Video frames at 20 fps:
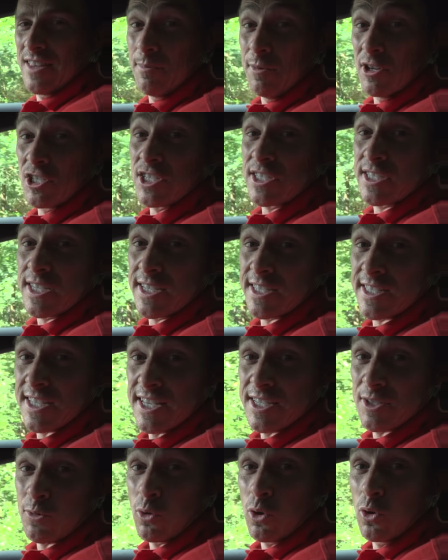The emergency
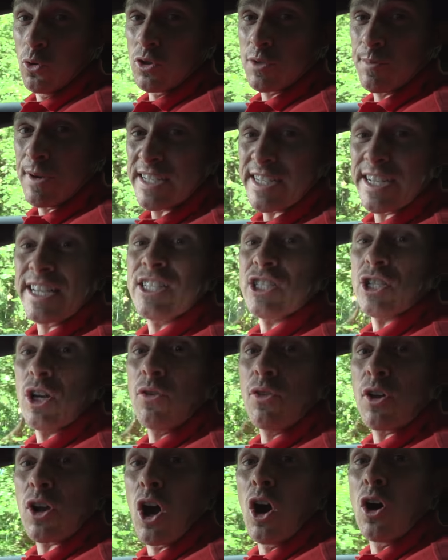assist will automatically
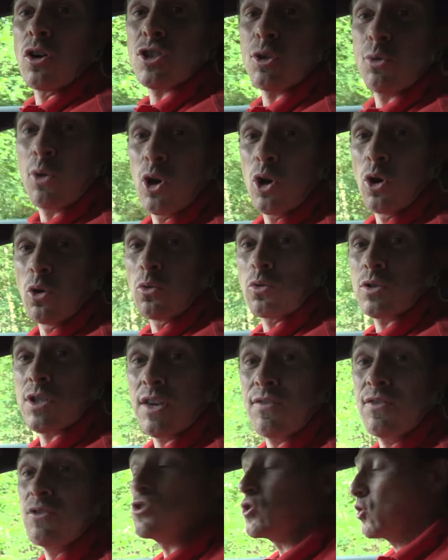slow the car to a halt
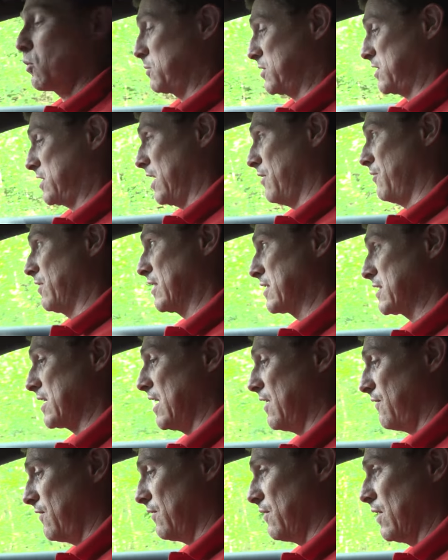if you stop steering,
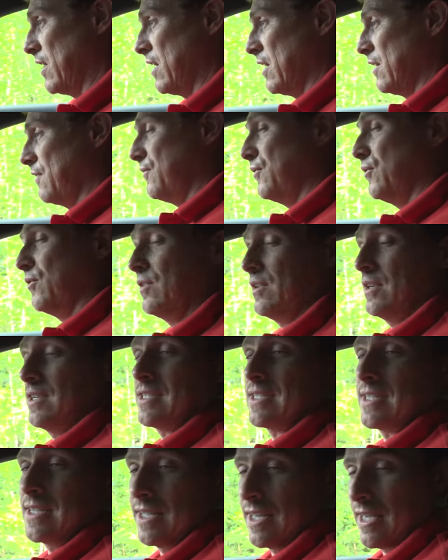say if you've fallen
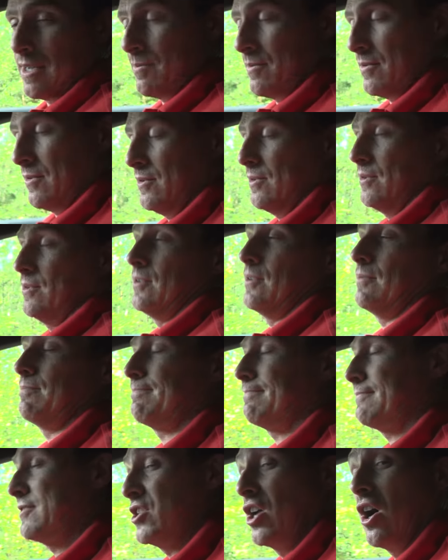asleep or
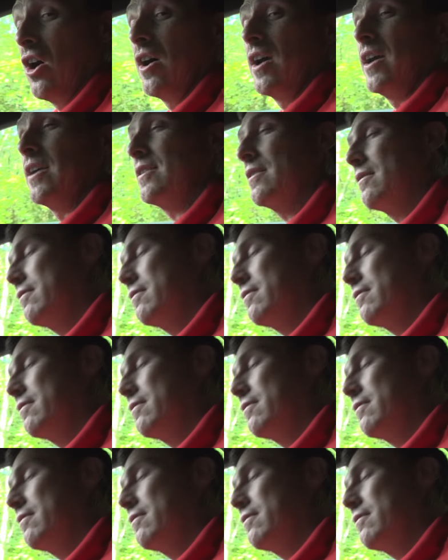died.